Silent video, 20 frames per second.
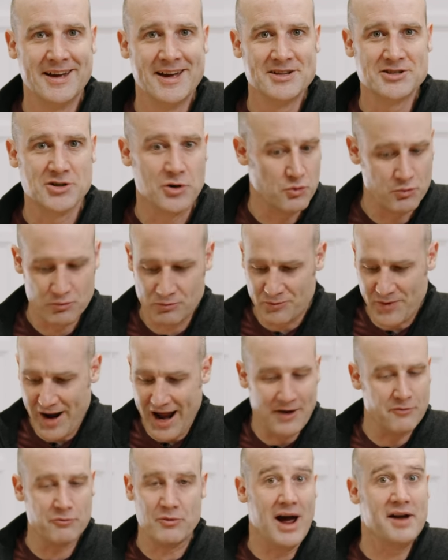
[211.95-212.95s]
So
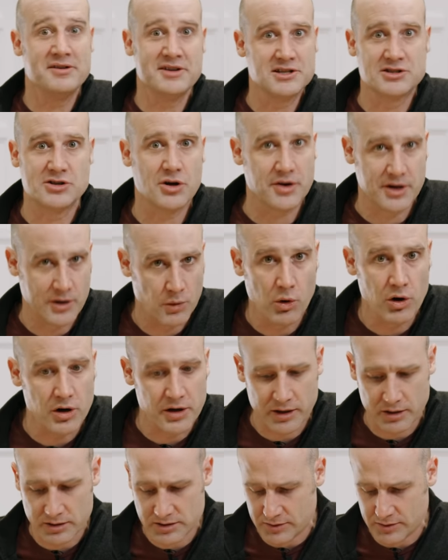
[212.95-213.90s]
round, rounding's not gonna work.